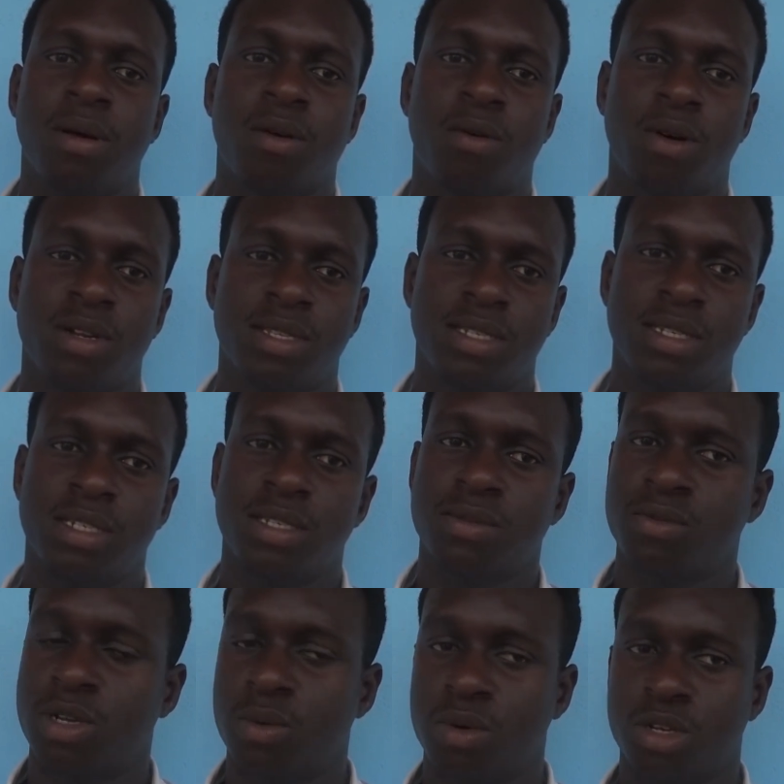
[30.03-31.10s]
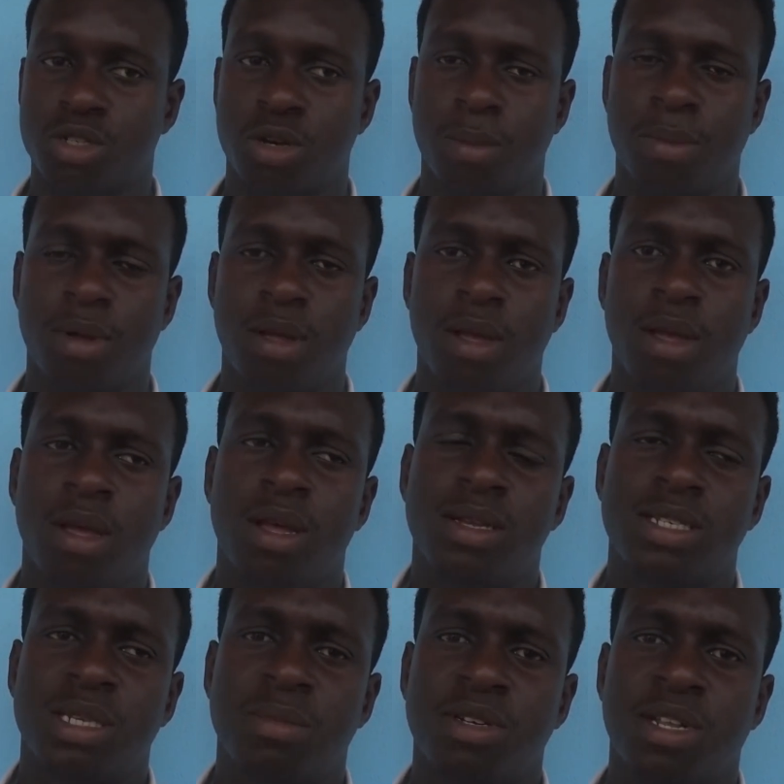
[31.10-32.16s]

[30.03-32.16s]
qualities with the workshop. Some